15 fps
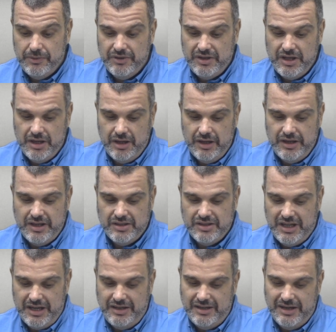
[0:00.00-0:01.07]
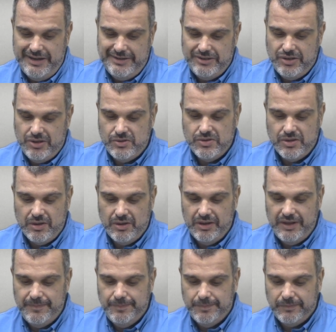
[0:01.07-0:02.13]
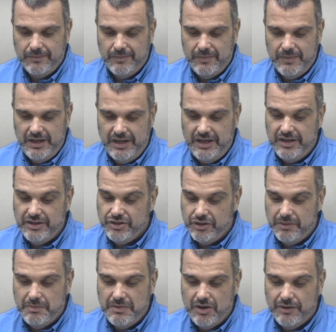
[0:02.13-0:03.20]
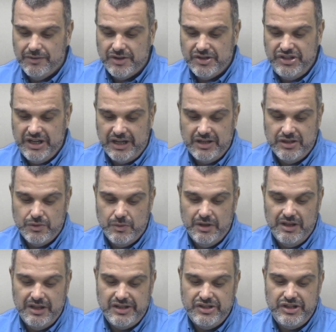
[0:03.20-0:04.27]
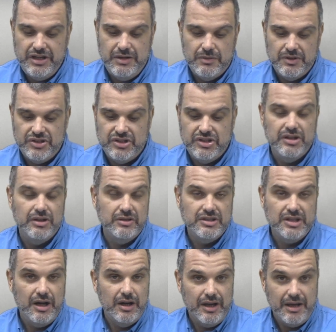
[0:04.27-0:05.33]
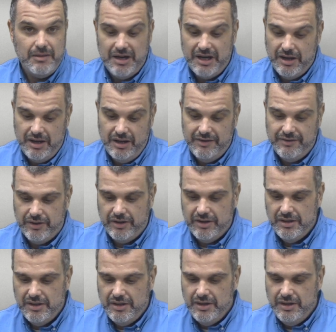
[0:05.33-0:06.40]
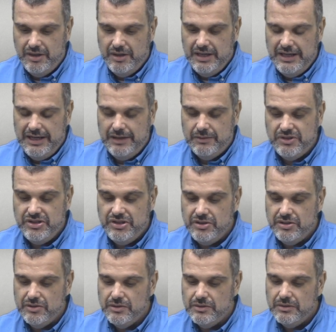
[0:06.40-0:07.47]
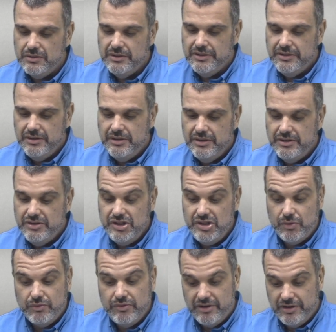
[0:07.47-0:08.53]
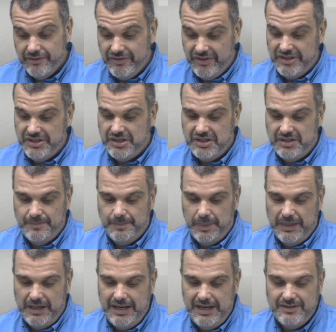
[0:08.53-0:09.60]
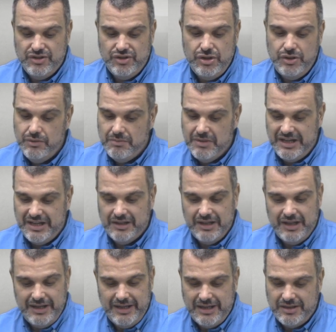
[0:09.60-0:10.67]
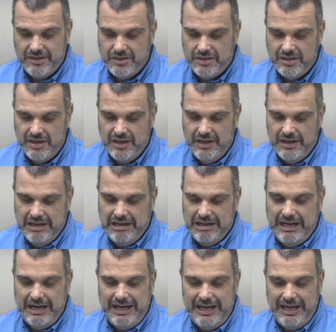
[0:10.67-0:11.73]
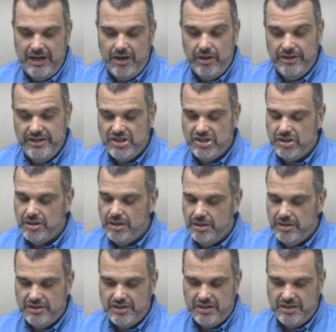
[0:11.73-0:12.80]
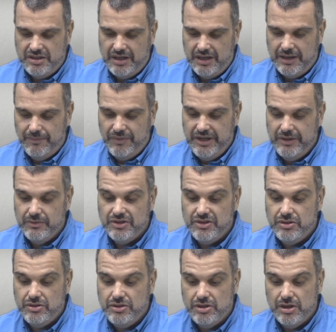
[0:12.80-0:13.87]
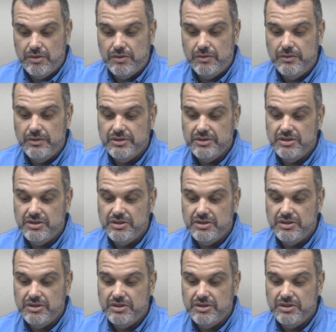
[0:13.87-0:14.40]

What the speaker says: in the audience that night, said Charlotte, and it took me over a second to realize she was still talking about Oliver. I was so nervous. I had too many lines, and I had all these songs to sing. It was so